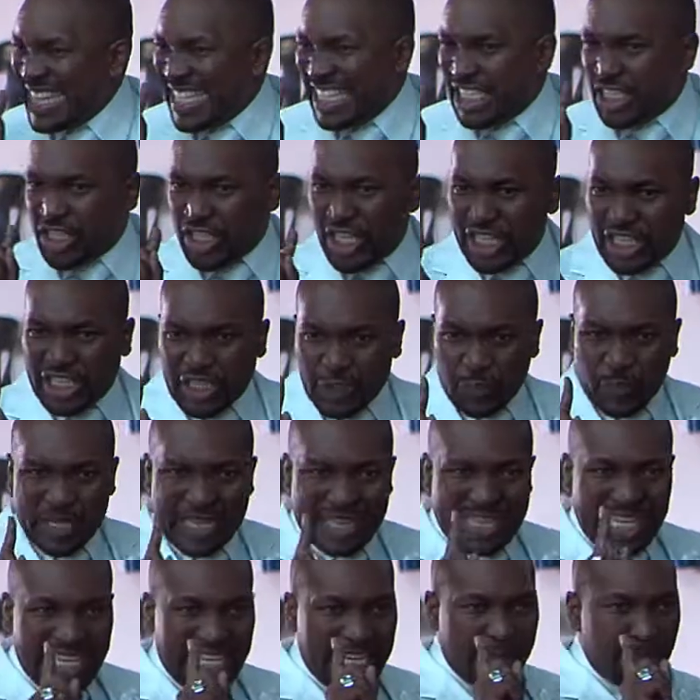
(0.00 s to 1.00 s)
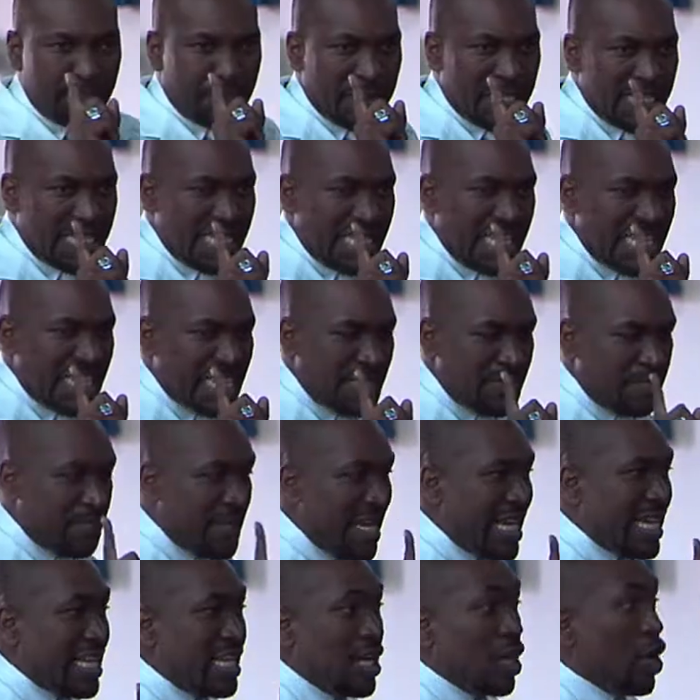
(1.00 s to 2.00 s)
the church, whether a
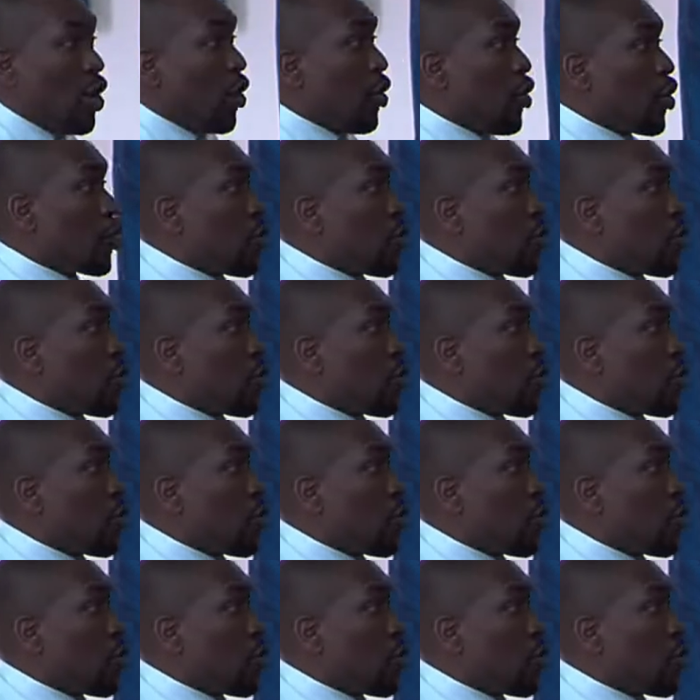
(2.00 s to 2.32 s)
businessman or